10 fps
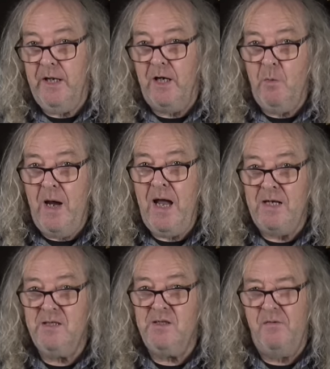you know,
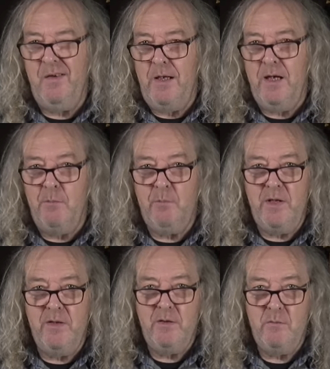warehouses are filling up
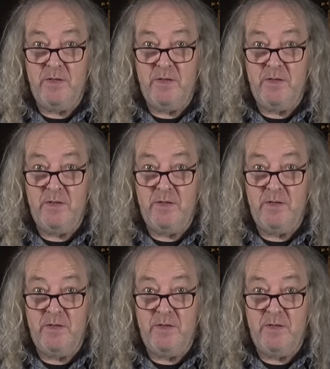with